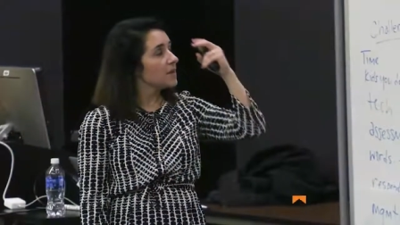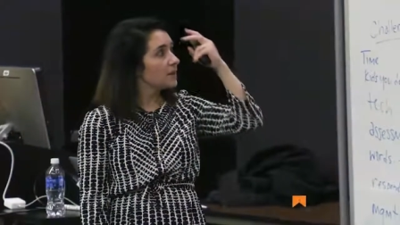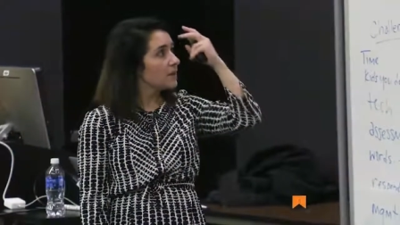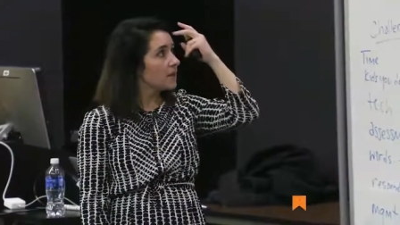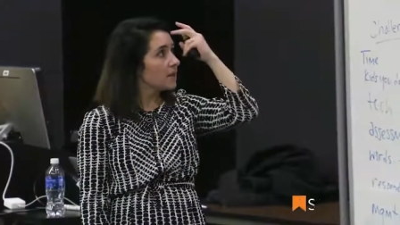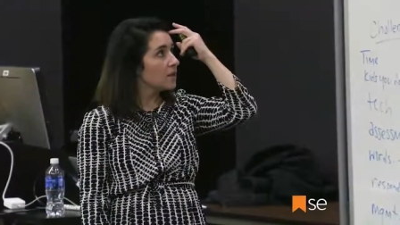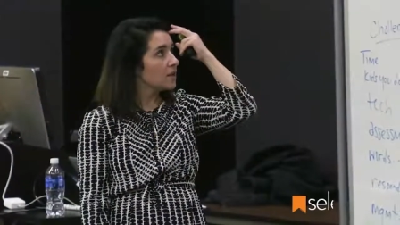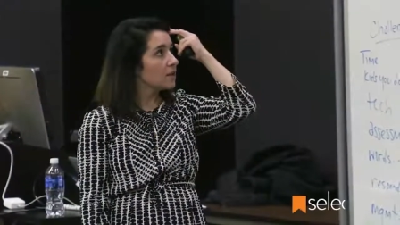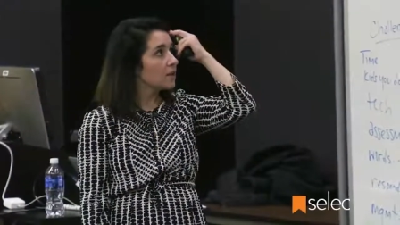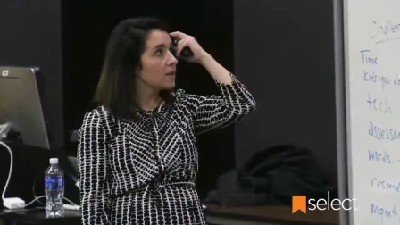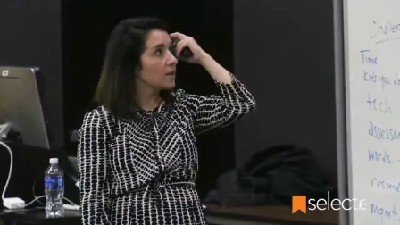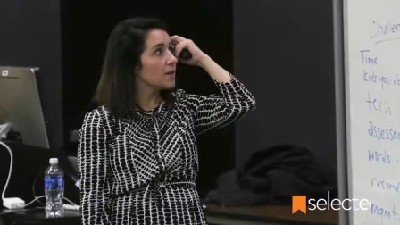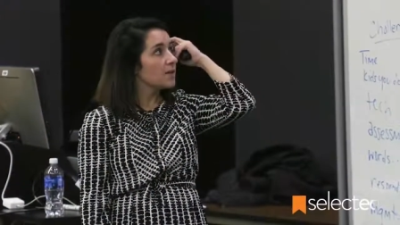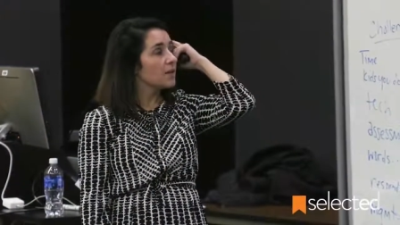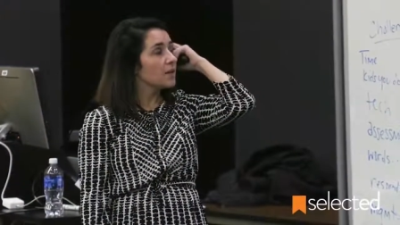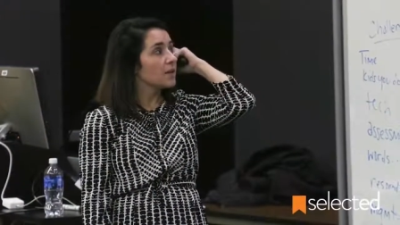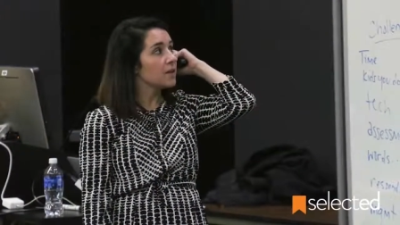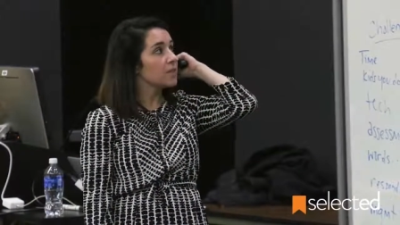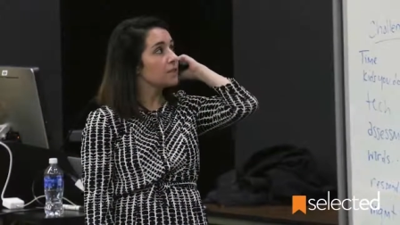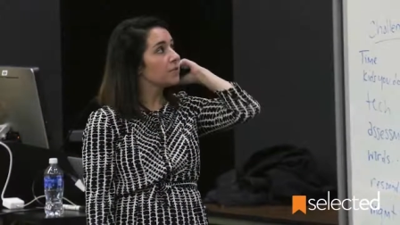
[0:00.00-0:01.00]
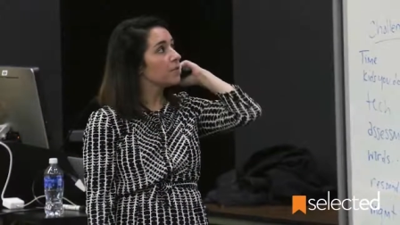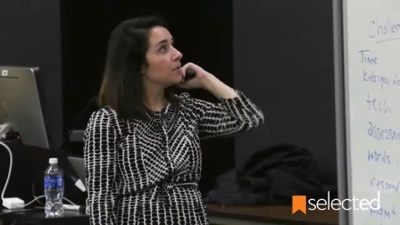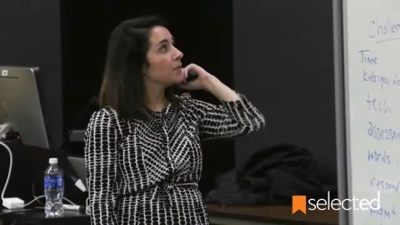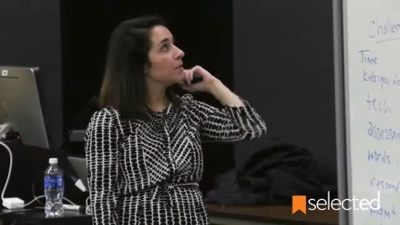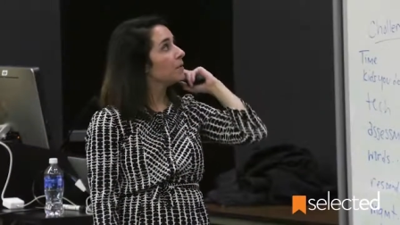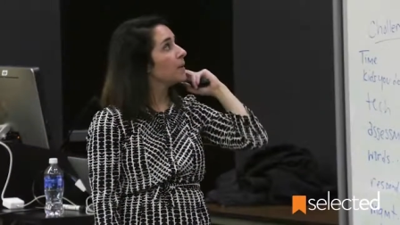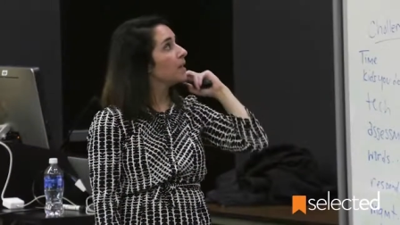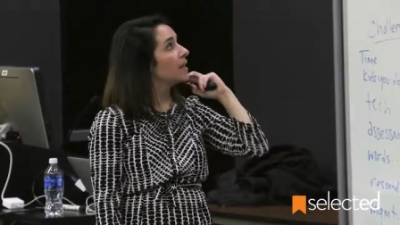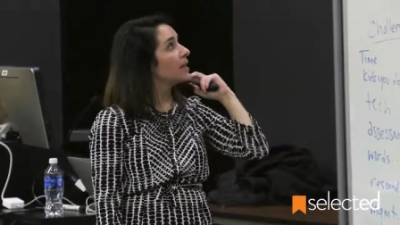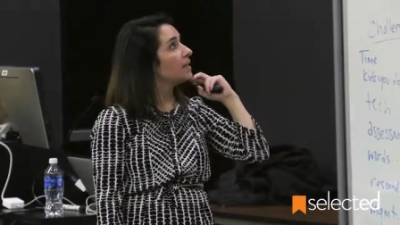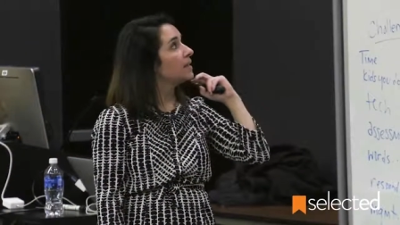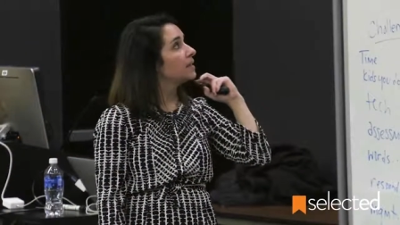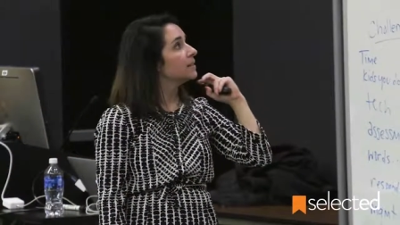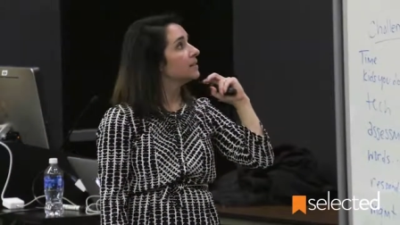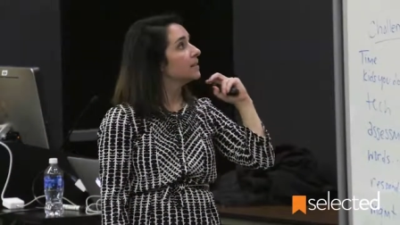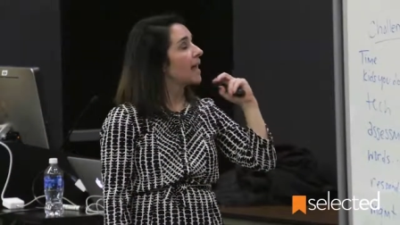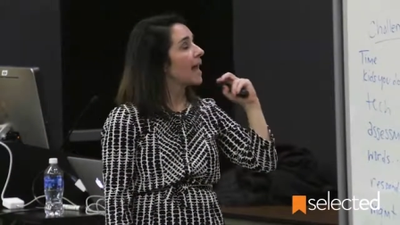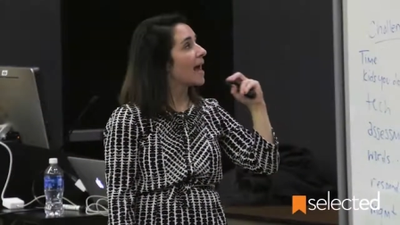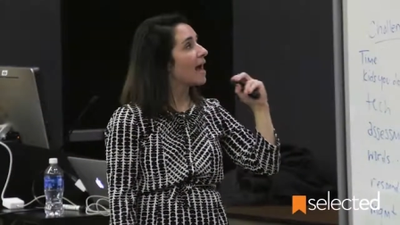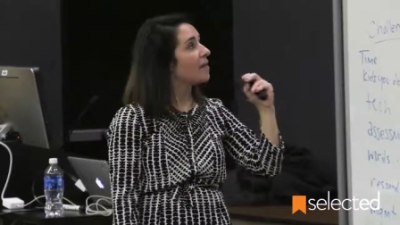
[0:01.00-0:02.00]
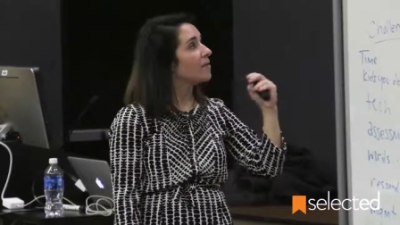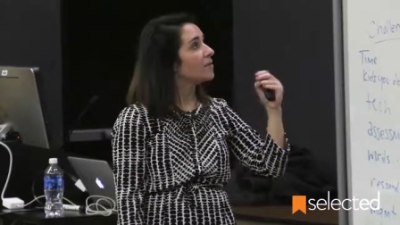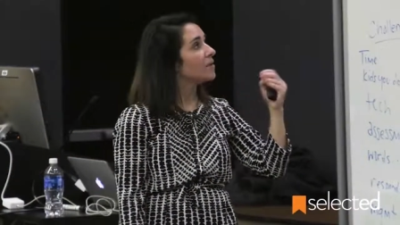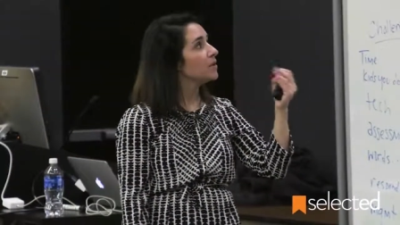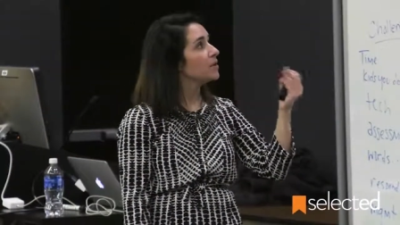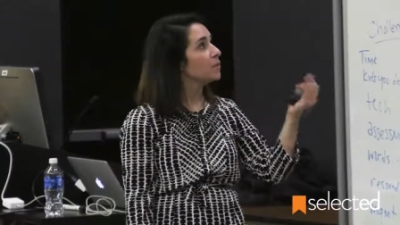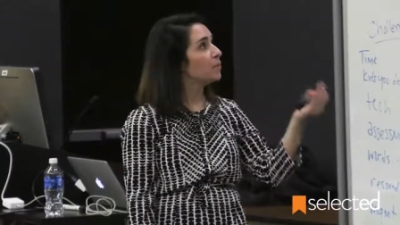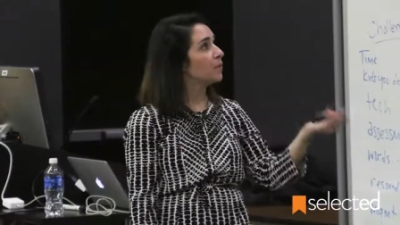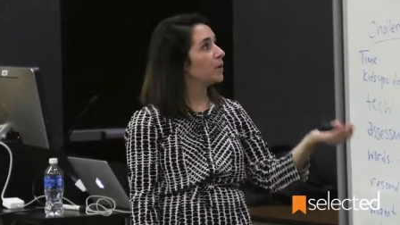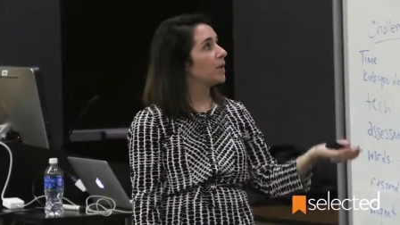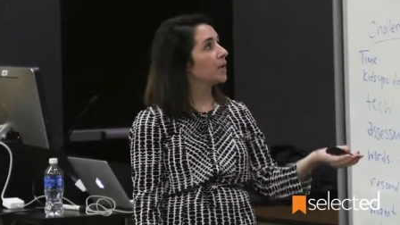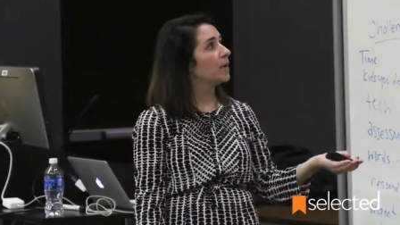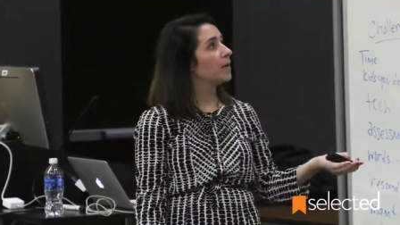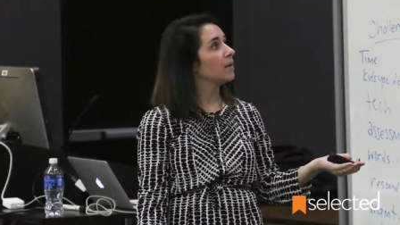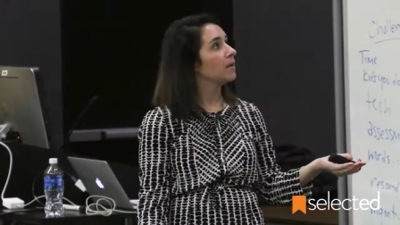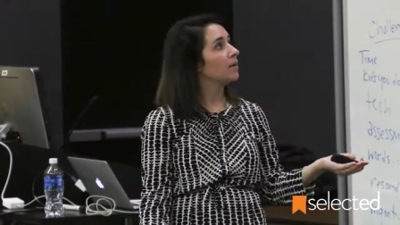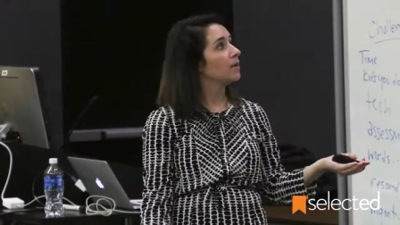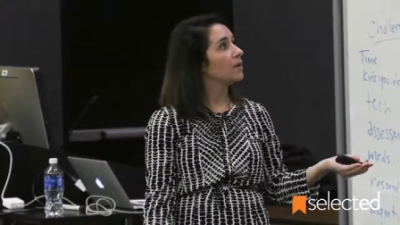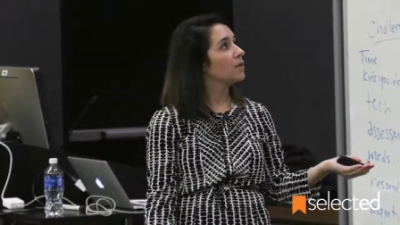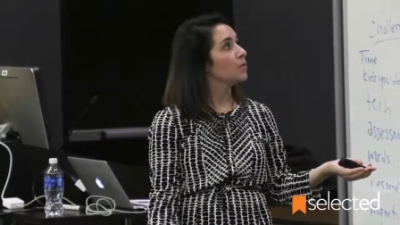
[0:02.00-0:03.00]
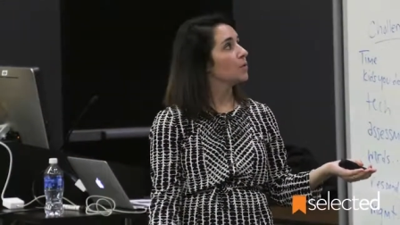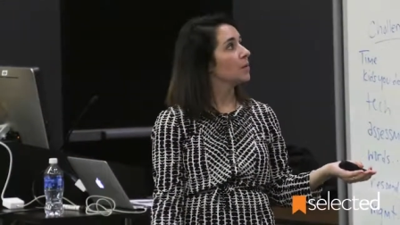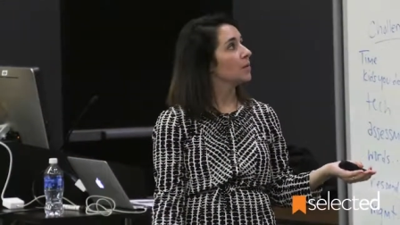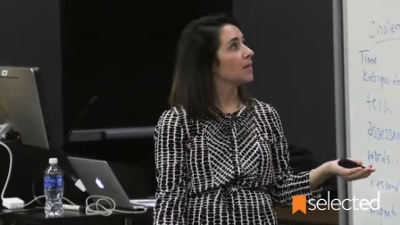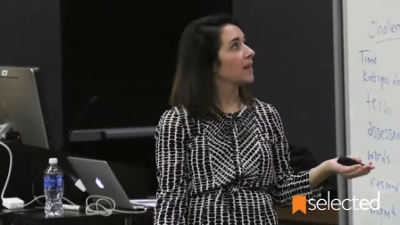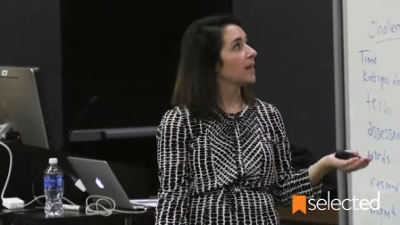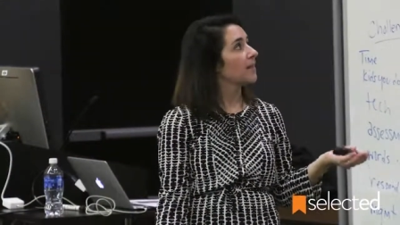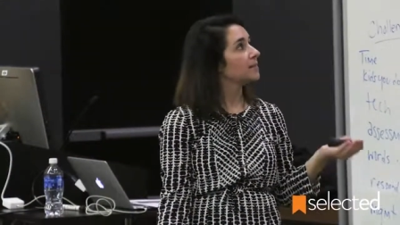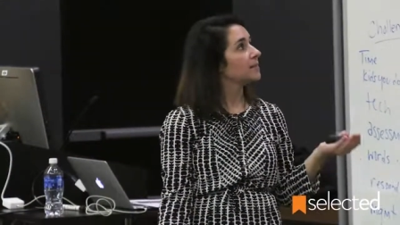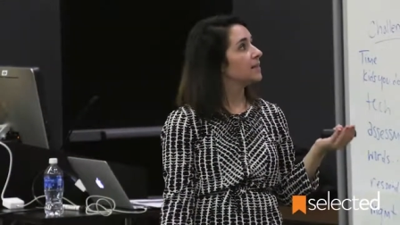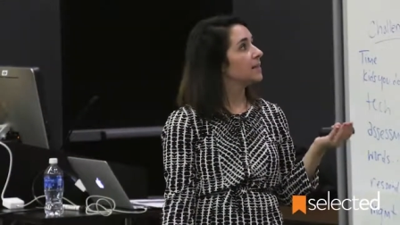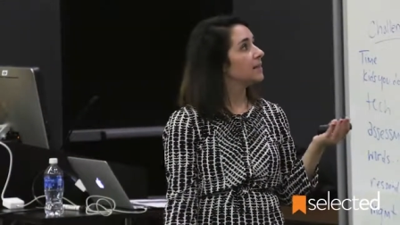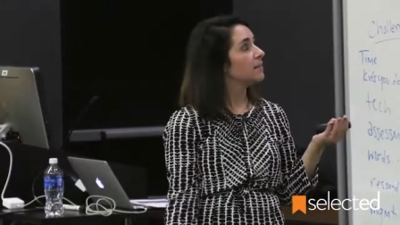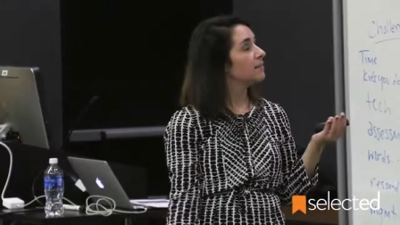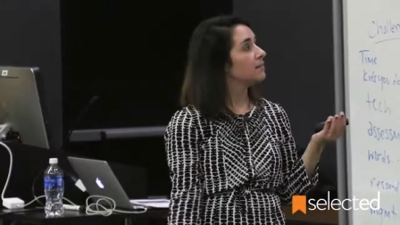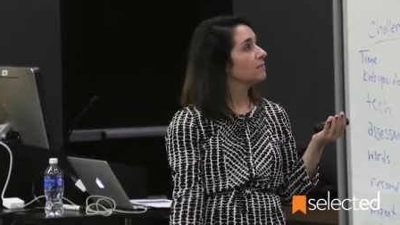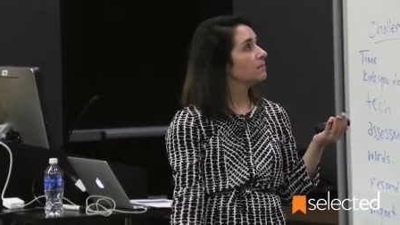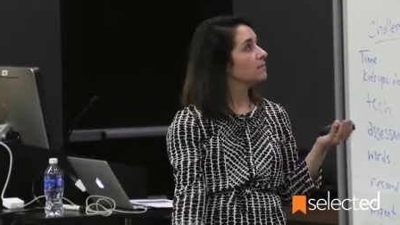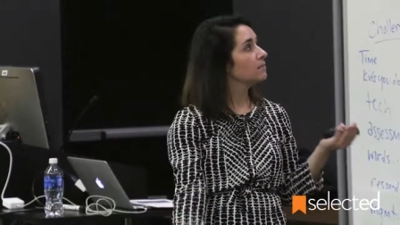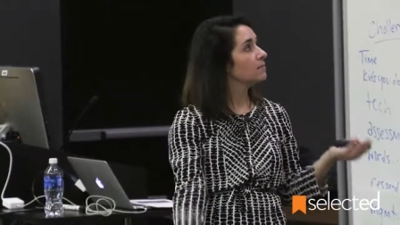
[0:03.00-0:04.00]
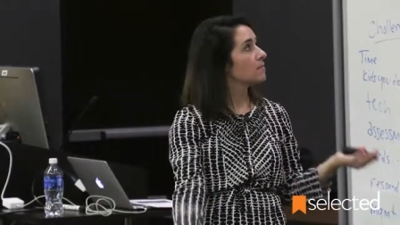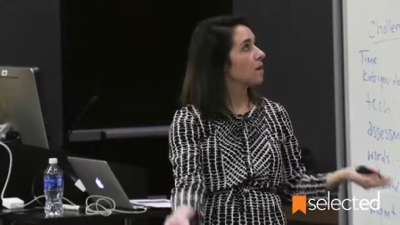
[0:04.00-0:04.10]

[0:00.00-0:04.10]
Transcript: thing that you're going to think through is how you bring your lesson